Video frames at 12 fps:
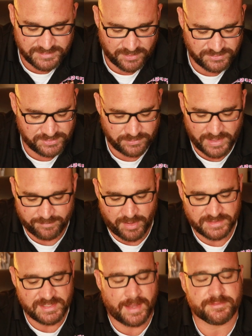tells you like
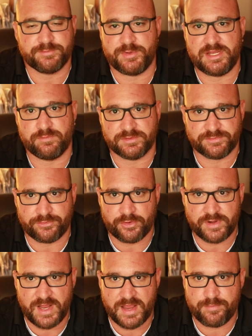my top speed was
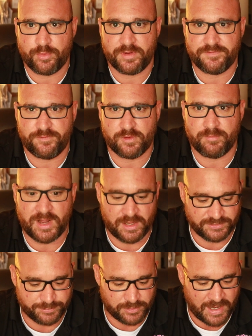38.4
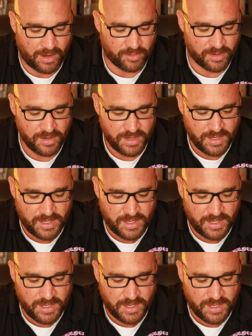miles per hour.